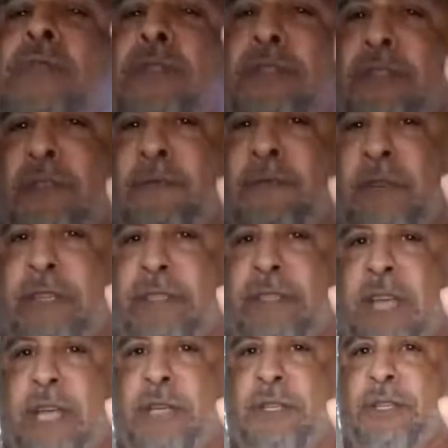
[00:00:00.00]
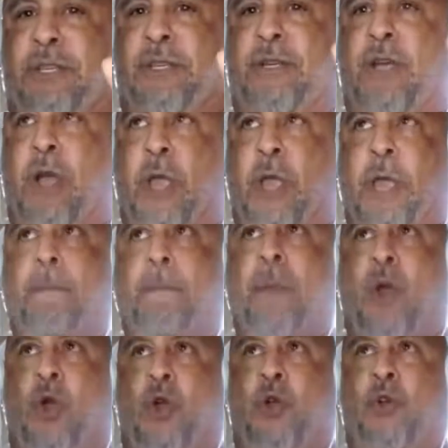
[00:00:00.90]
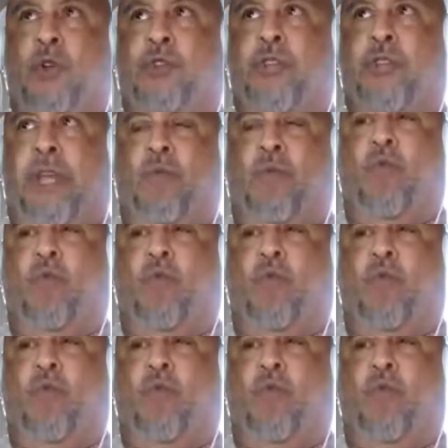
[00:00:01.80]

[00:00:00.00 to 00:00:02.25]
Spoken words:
the civilization emerge and